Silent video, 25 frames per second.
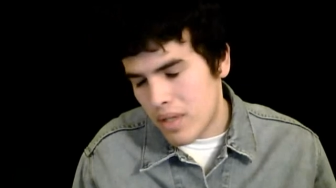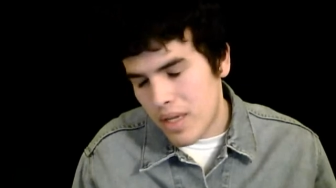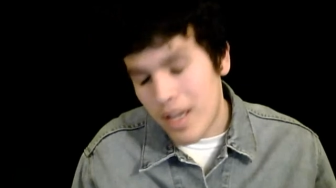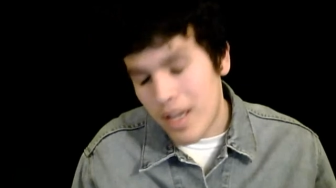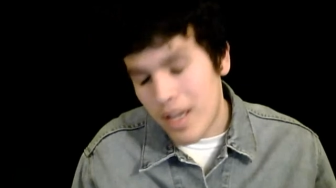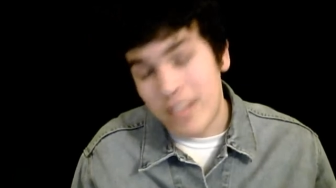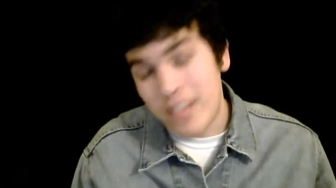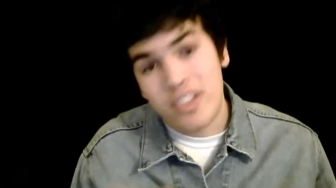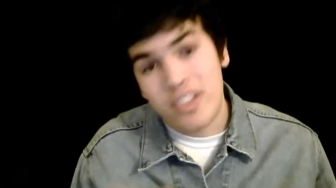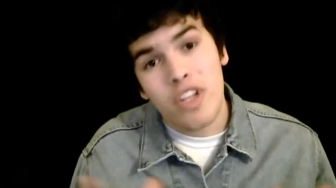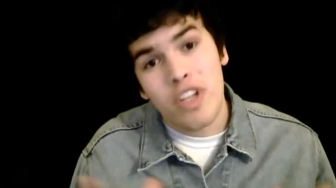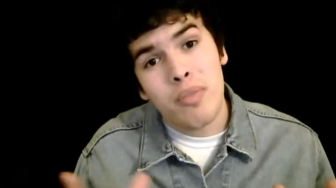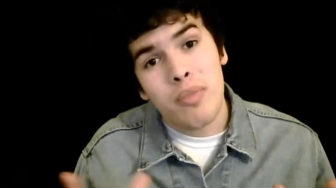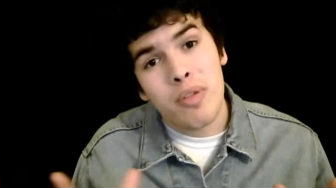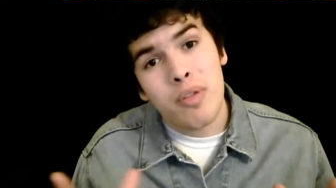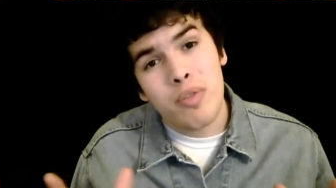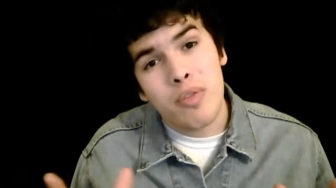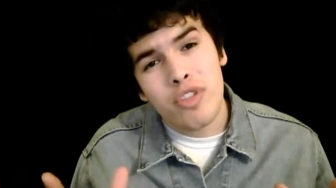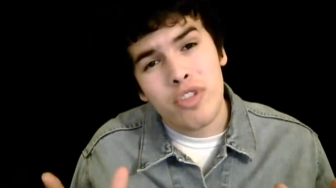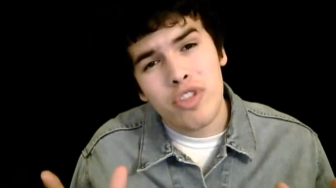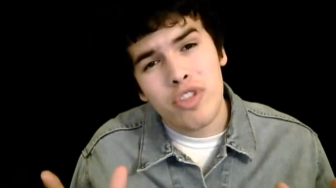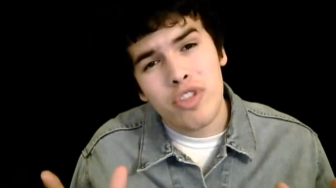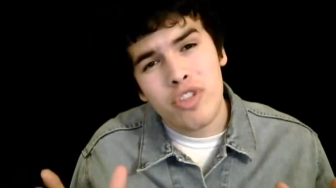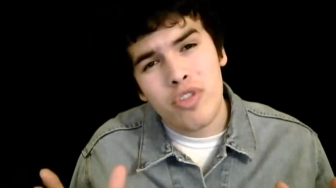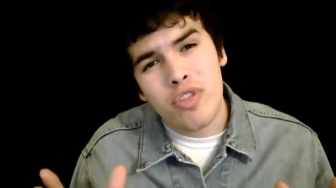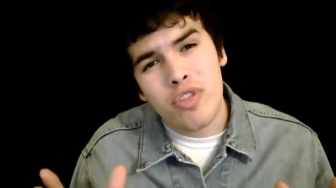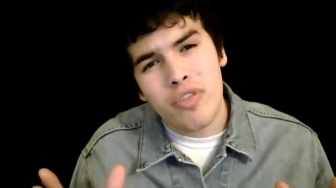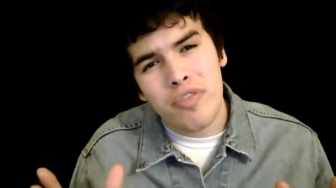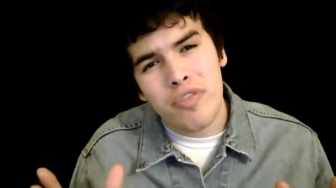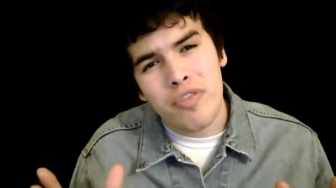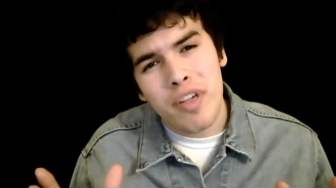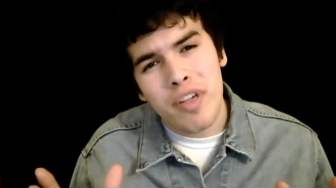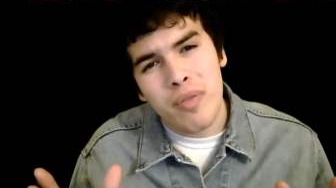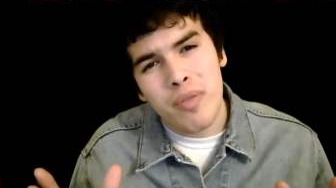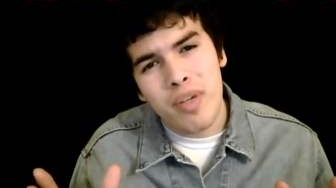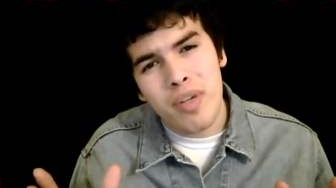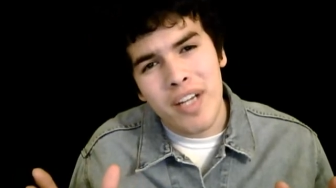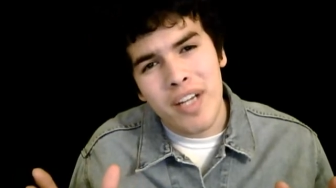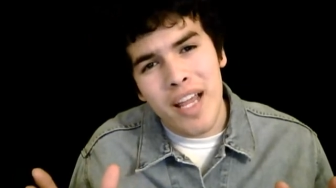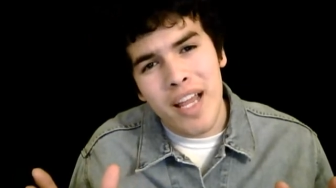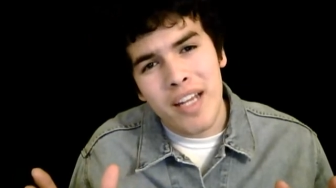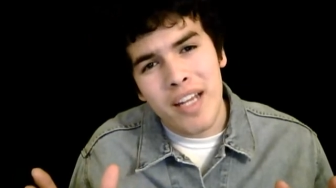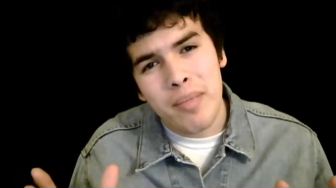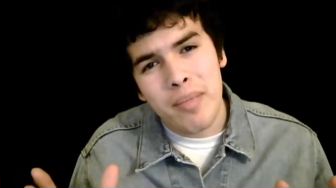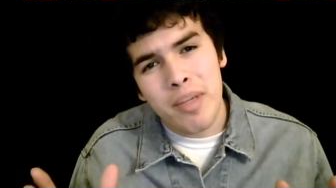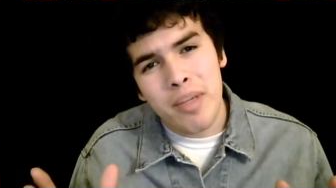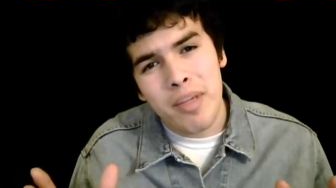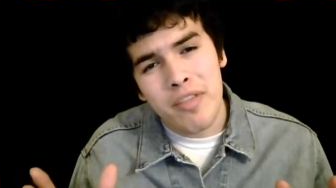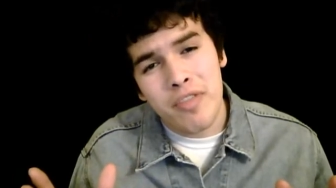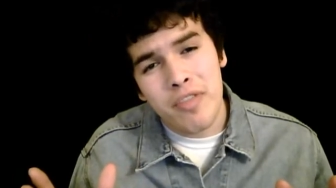And tell me which is your favorite
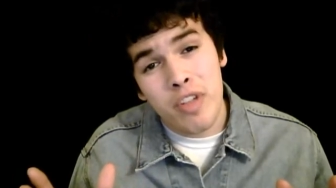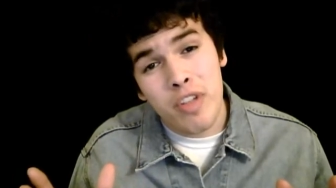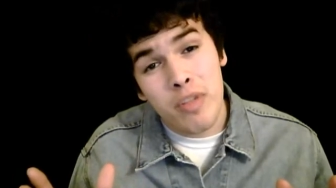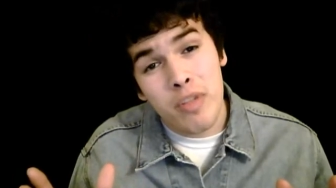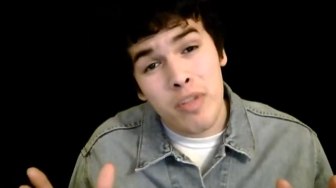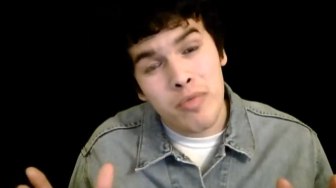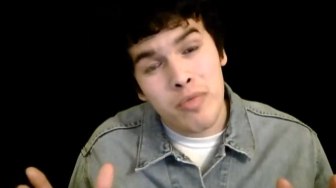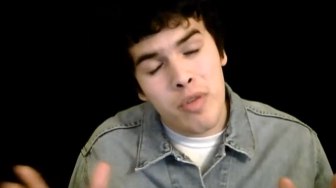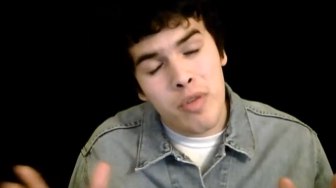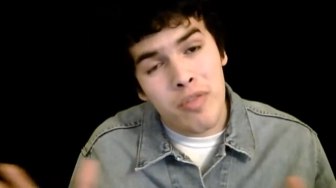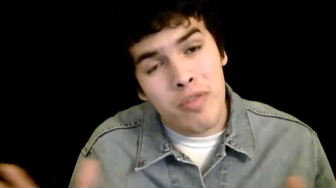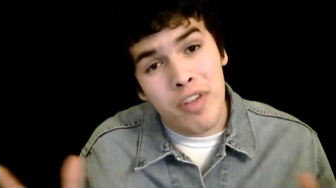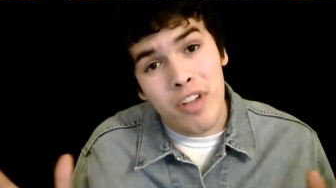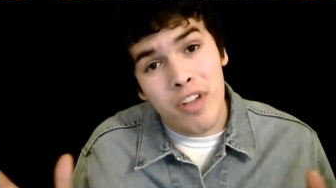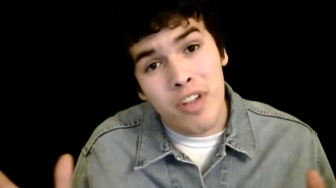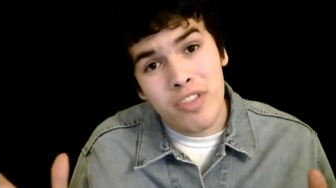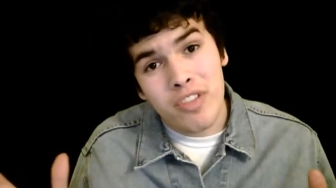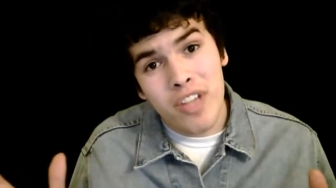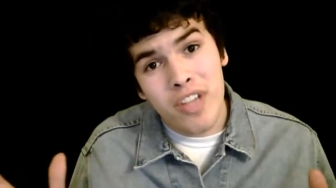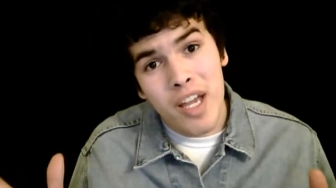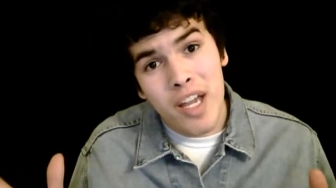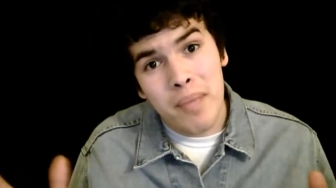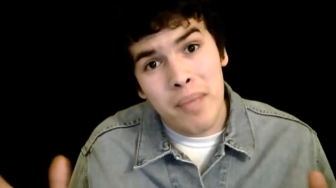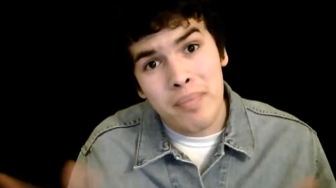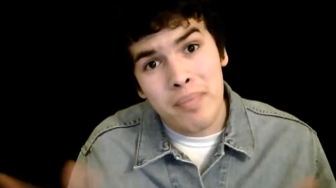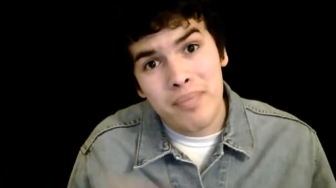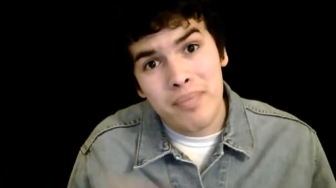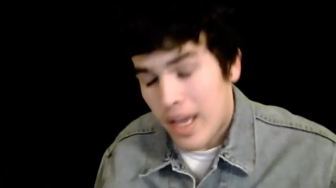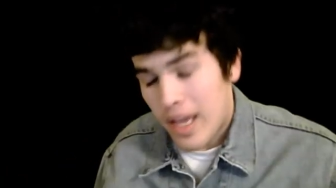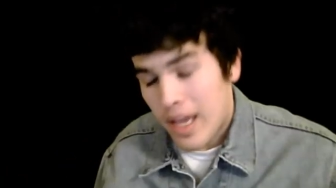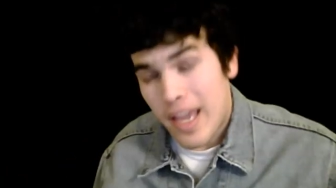anime film of all time.